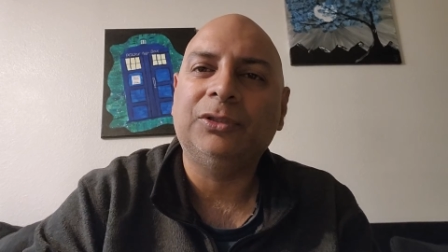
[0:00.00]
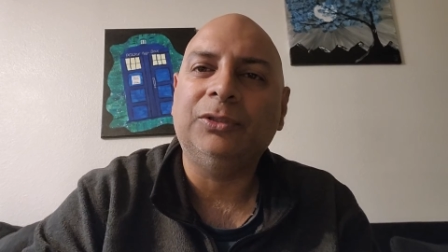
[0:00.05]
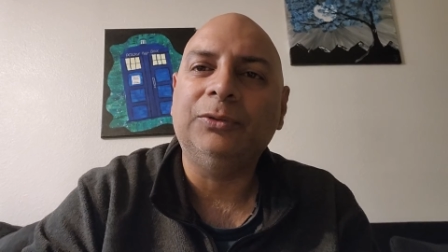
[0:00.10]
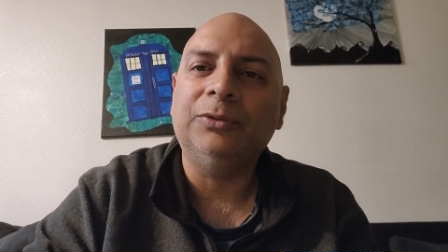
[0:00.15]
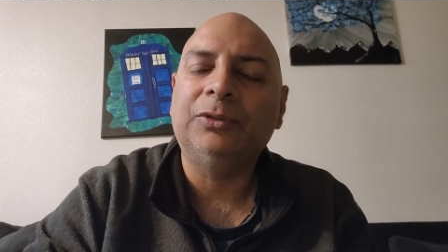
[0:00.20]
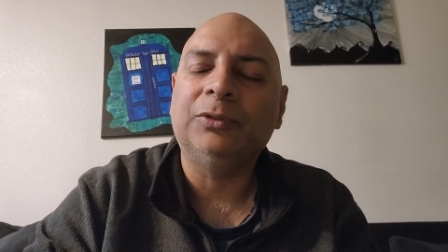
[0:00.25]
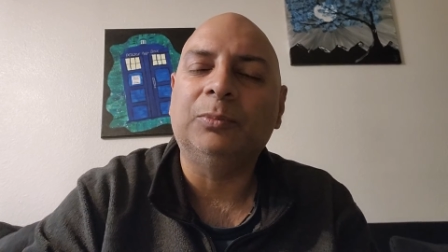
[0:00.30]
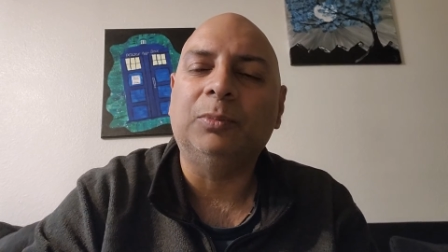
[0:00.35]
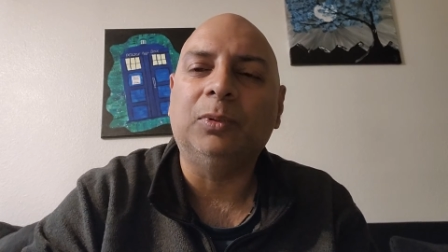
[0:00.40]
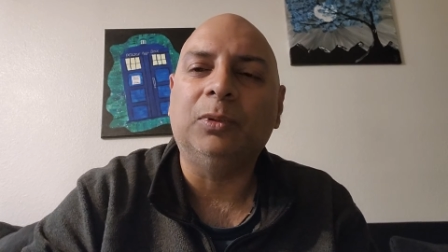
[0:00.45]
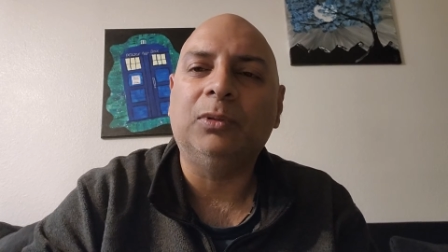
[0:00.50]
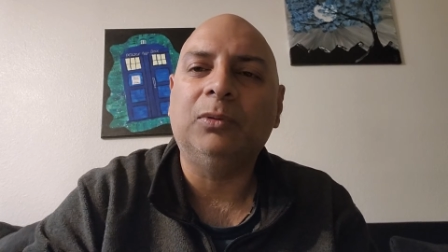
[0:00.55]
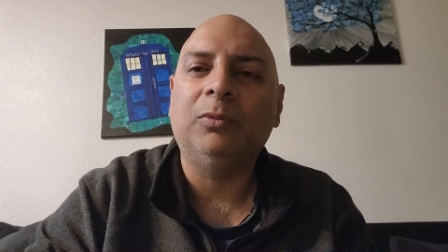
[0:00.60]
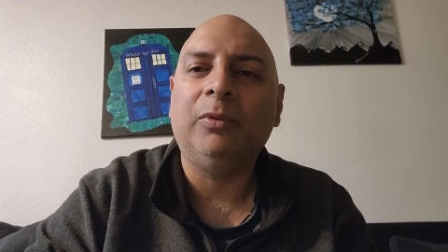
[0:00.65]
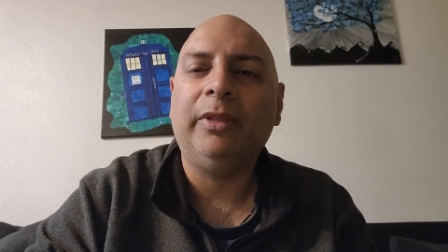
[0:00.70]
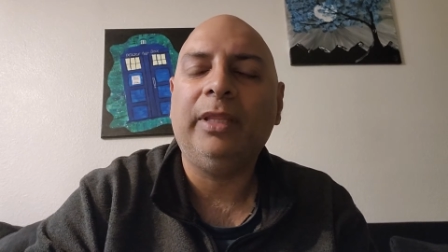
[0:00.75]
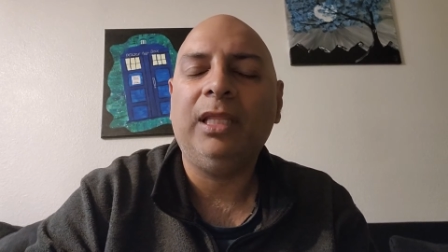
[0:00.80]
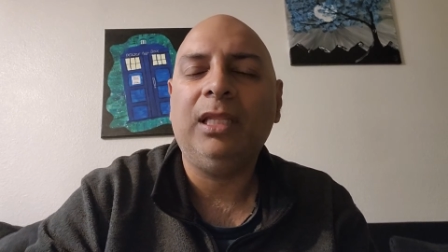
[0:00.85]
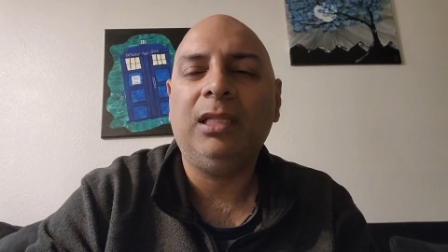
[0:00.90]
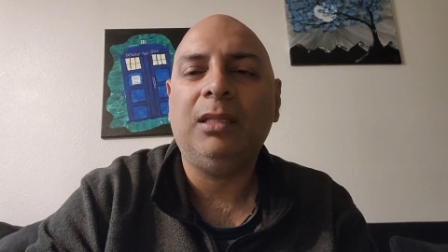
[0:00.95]
suitable
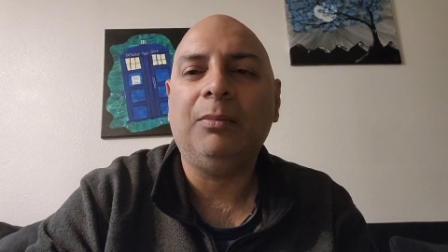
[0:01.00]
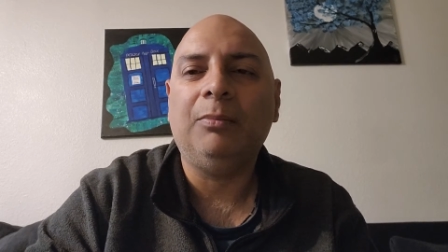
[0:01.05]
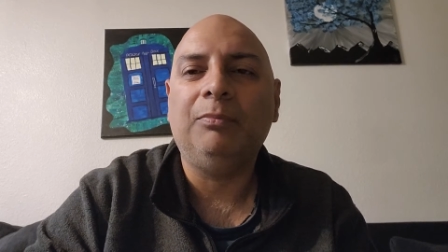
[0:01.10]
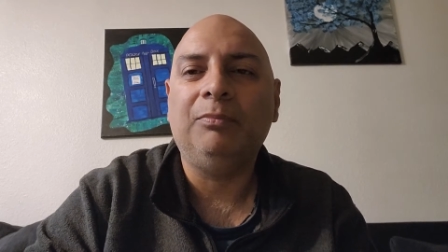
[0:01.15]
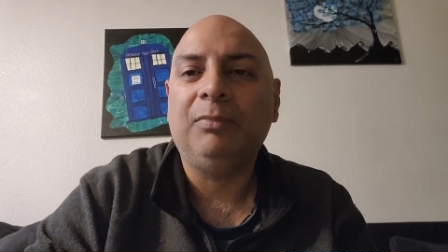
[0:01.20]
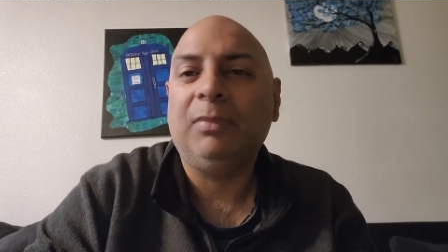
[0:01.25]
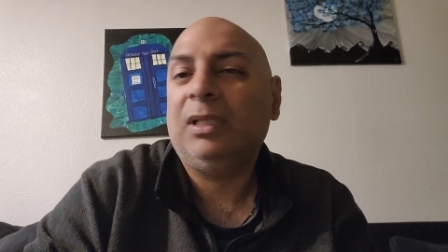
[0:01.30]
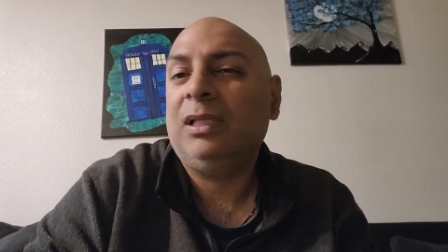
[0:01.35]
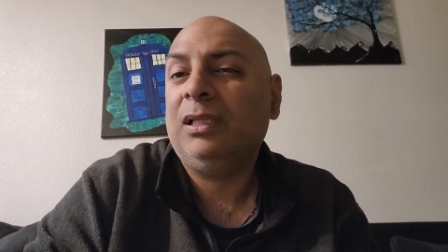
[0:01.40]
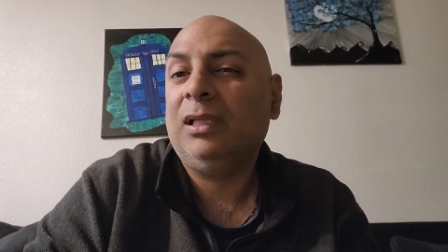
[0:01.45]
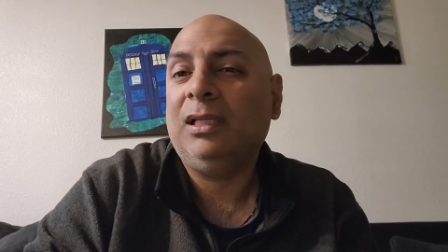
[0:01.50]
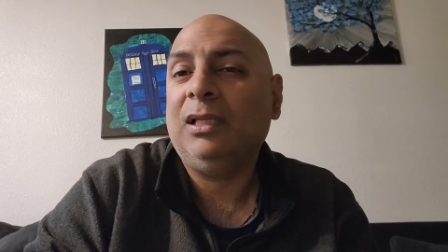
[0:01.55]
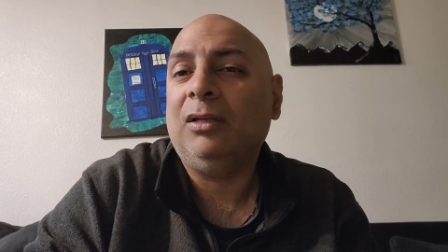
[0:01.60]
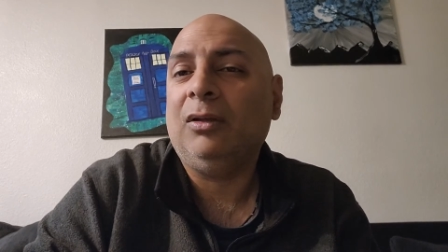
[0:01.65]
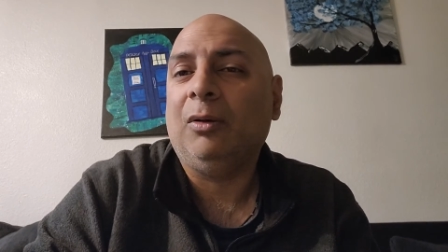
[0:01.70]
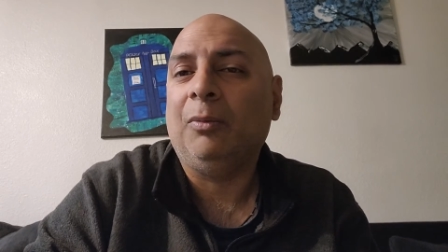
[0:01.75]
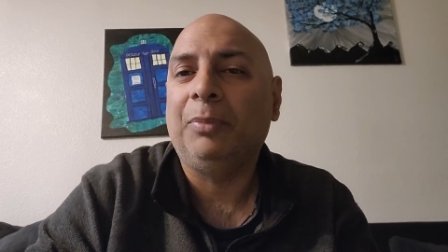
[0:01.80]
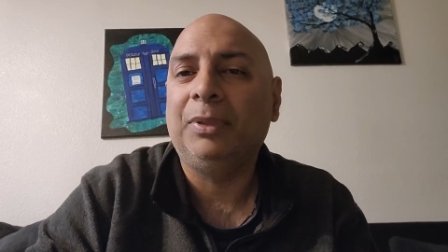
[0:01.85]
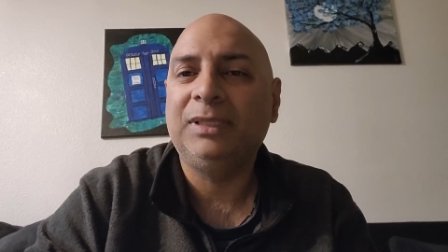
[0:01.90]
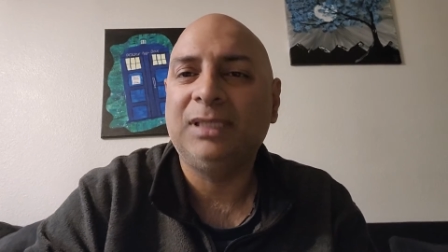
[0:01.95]
within a, you
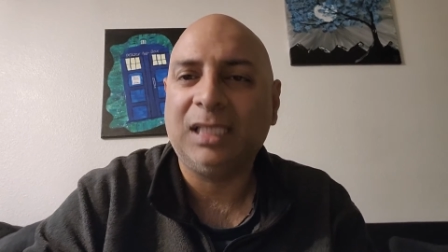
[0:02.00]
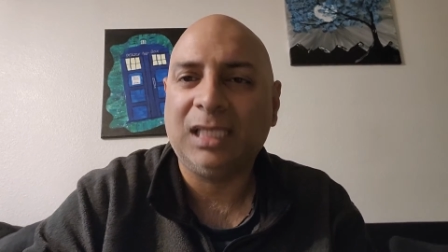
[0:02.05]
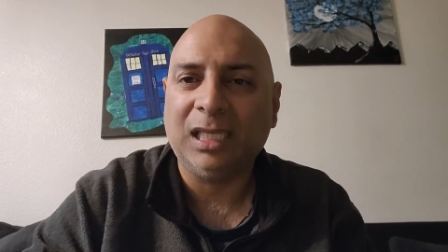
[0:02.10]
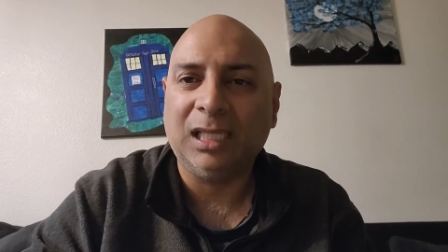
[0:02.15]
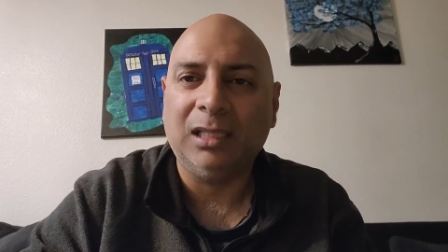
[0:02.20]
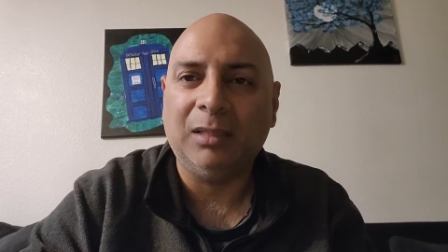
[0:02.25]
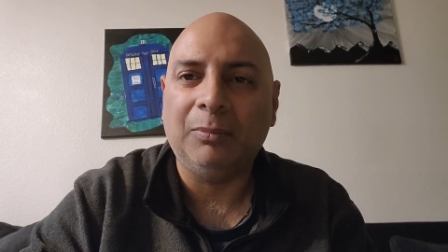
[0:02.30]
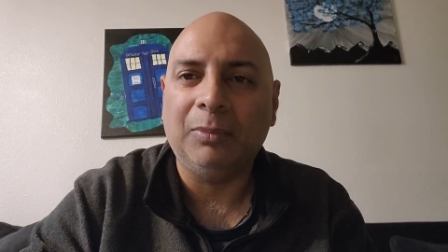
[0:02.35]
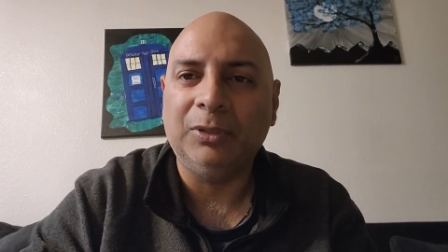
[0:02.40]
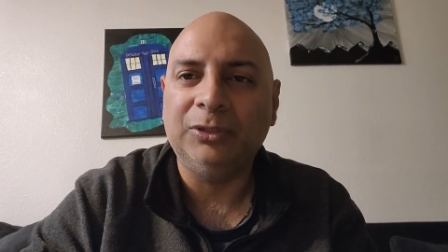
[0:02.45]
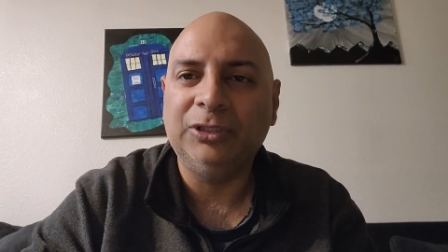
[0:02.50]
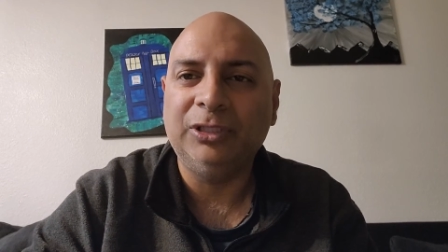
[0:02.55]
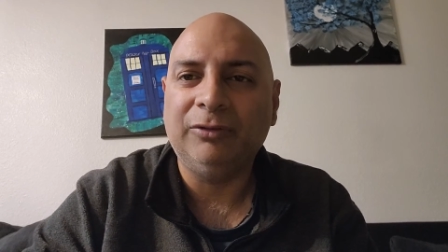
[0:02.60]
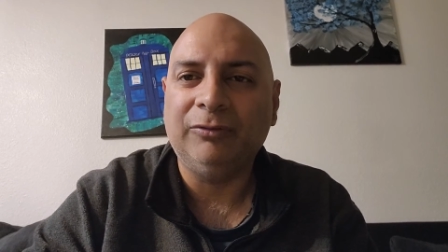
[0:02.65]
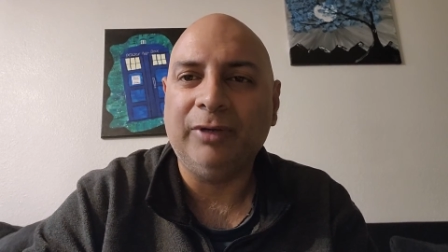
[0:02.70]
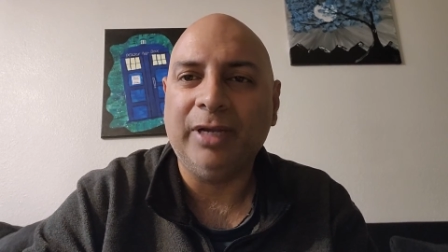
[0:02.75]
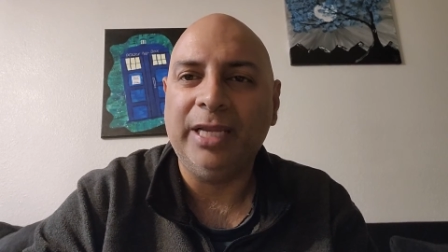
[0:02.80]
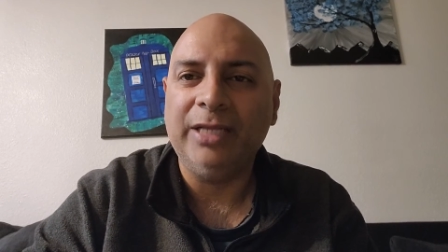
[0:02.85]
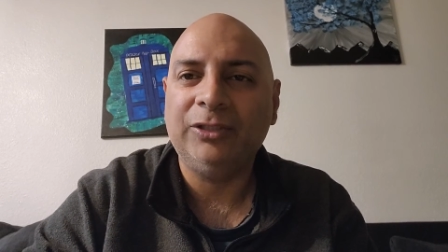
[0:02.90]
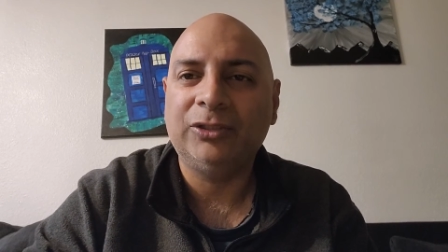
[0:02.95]
know, particular
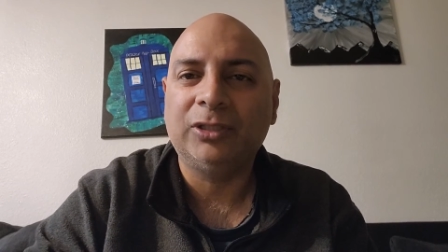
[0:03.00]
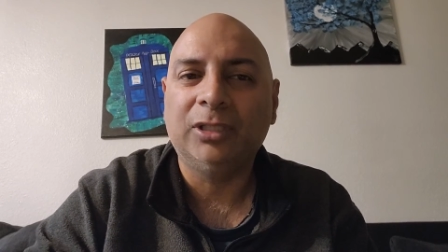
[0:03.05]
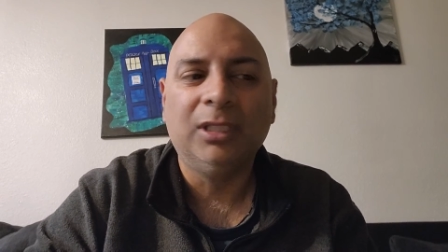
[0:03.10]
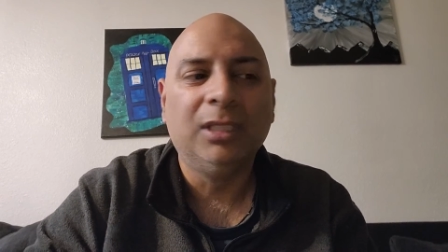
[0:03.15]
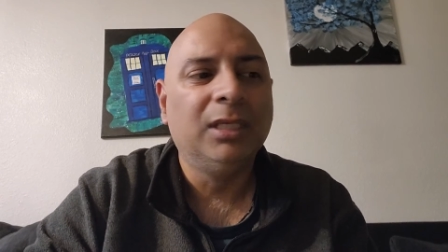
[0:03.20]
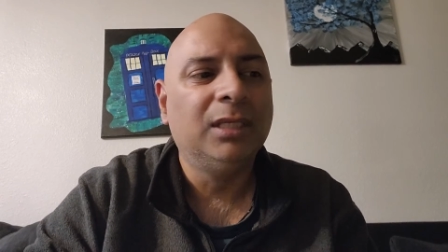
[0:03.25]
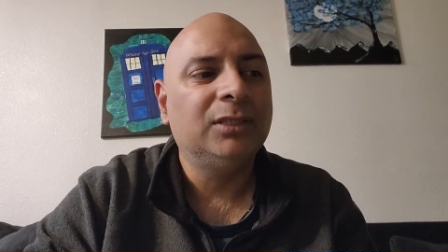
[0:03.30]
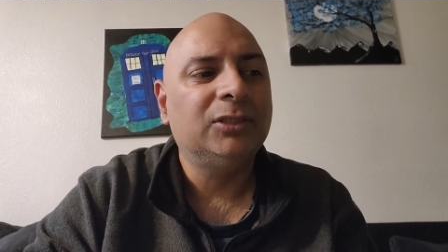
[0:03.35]
budget range.